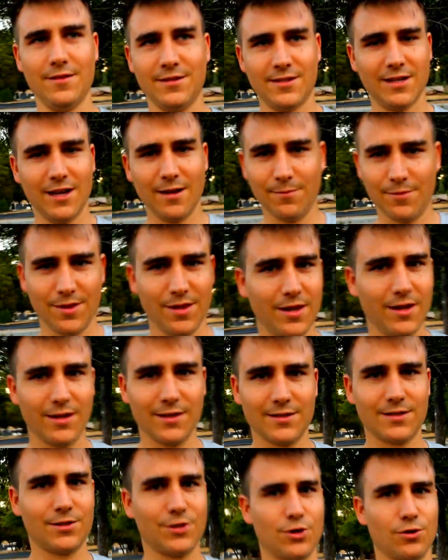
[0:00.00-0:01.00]
The same
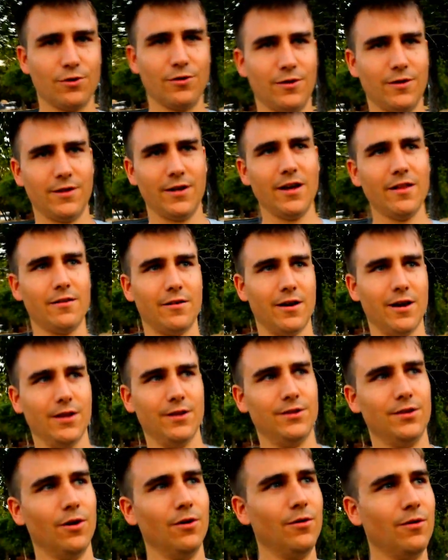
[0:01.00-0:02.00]
thing is true on the other
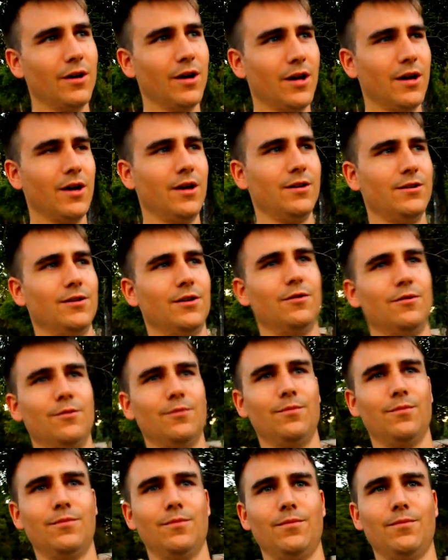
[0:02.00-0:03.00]
end. Don't
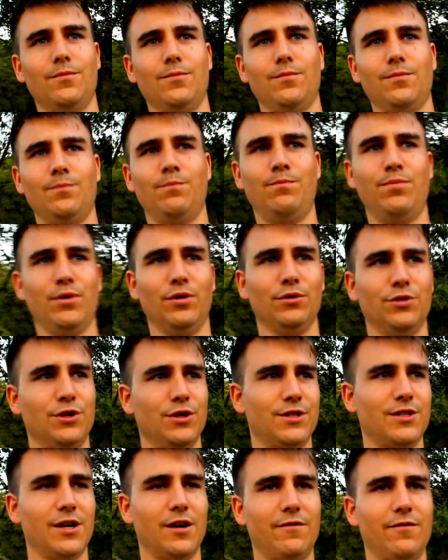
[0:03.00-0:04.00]
build
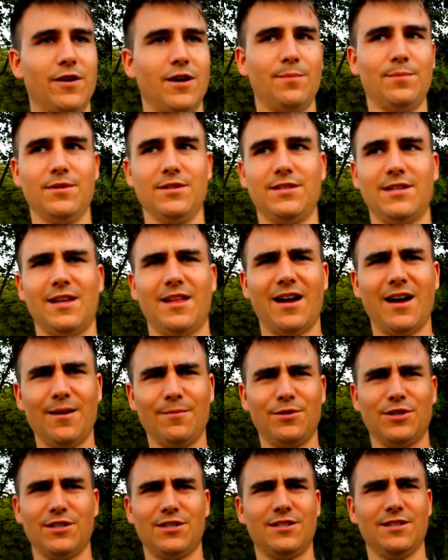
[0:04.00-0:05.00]
yourself up and say that
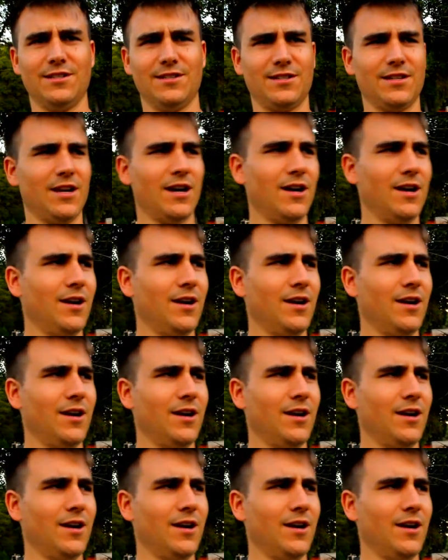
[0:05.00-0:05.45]
I'm just this